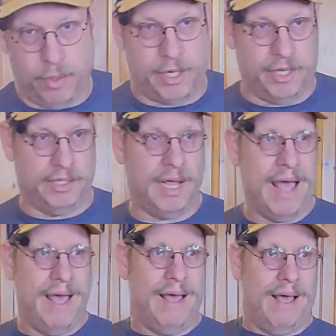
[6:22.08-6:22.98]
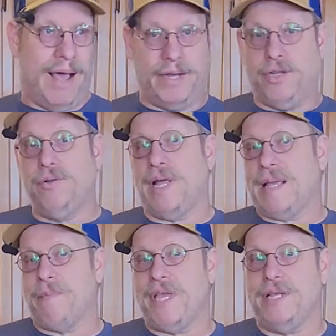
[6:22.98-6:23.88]
because I do
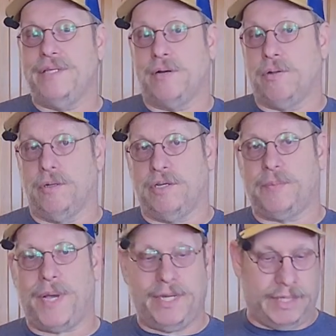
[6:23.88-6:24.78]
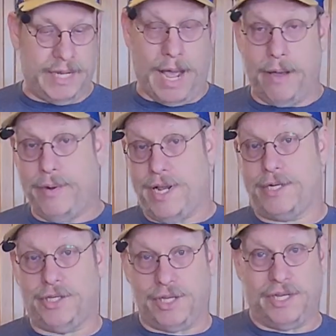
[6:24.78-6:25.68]
like beans that are a little spicy. I would
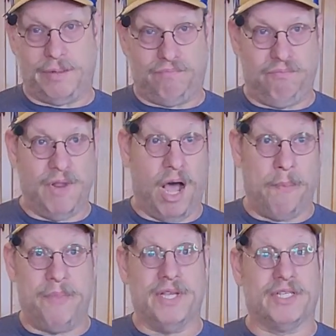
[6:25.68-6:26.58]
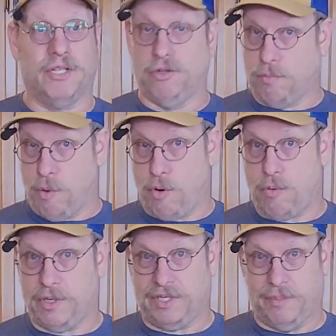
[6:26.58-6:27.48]
actually up this a little more
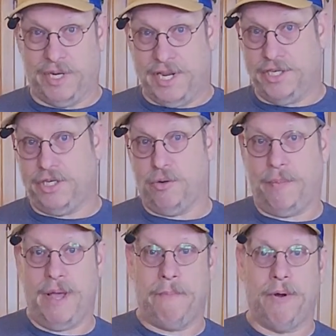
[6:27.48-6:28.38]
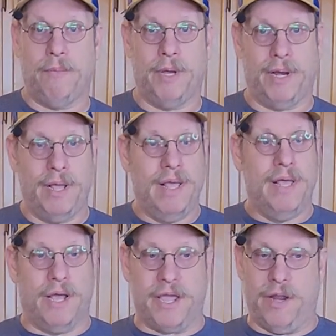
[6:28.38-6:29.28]
with some additional pepper, but
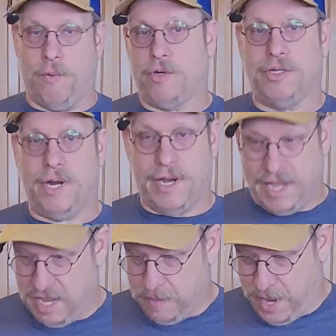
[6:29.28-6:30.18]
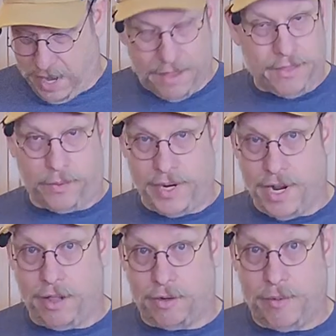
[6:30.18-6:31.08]
again, we're trying to keep a
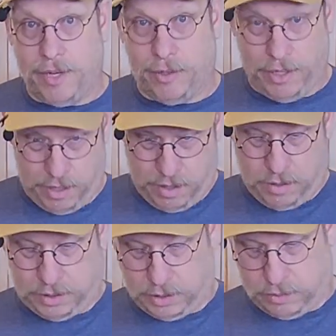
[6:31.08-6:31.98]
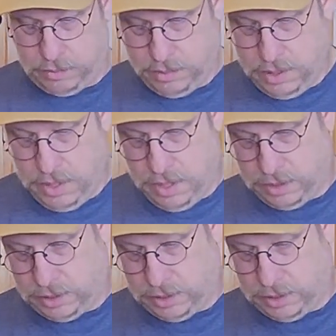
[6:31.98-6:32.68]
$3 meal here. So let's